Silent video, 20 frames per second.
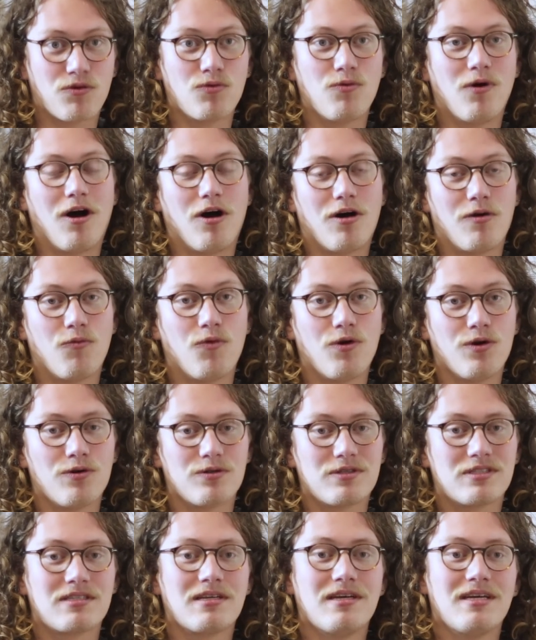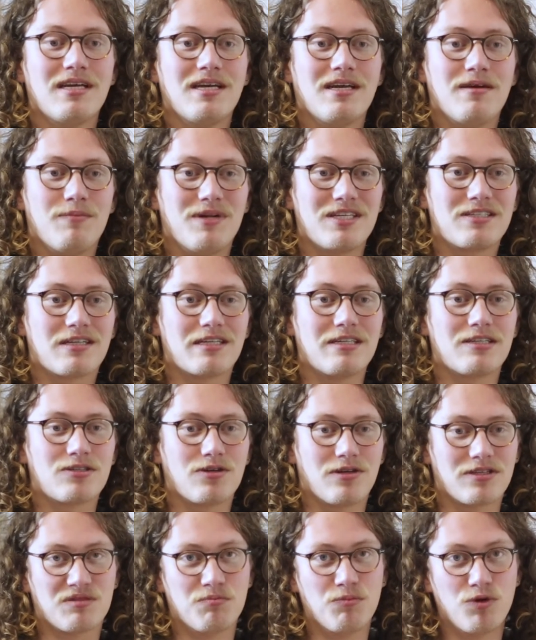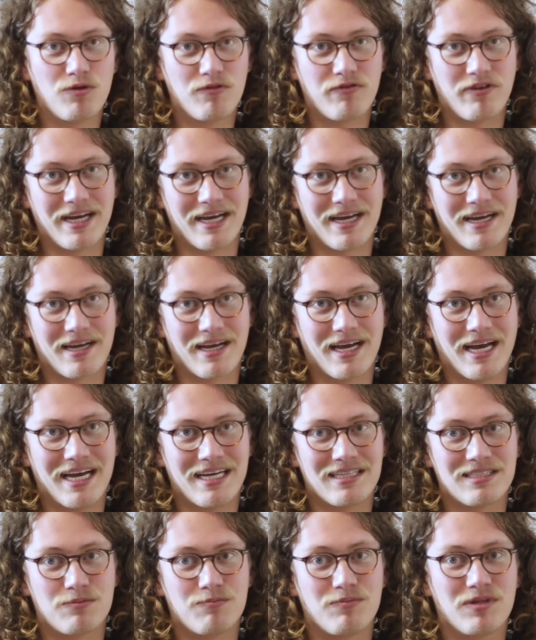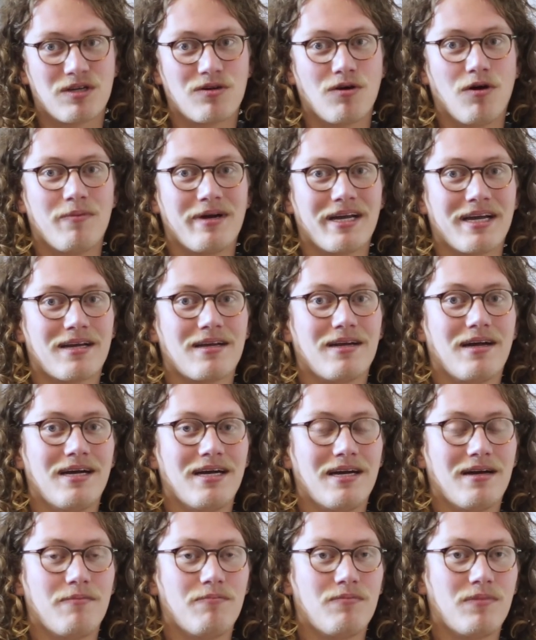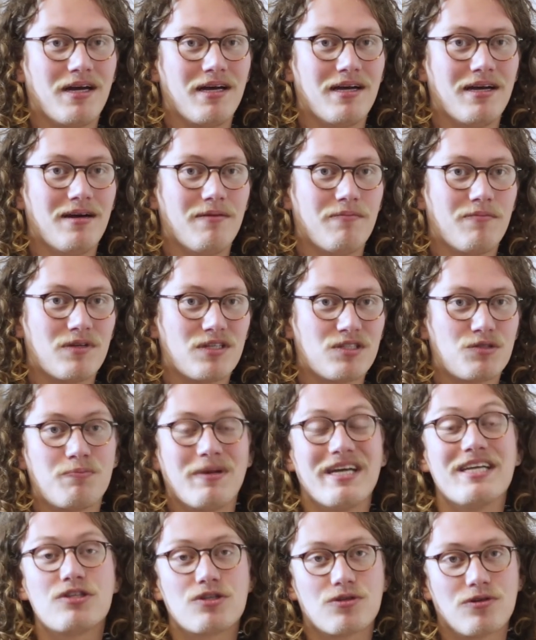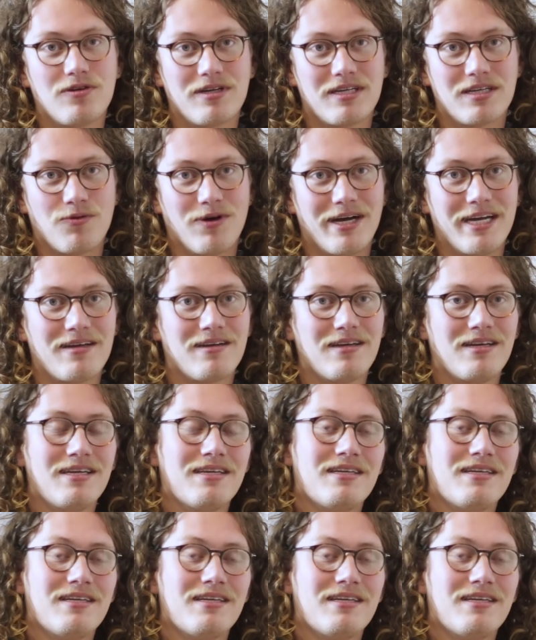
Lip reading: through our world basically starts moving and becoming spatial in a way.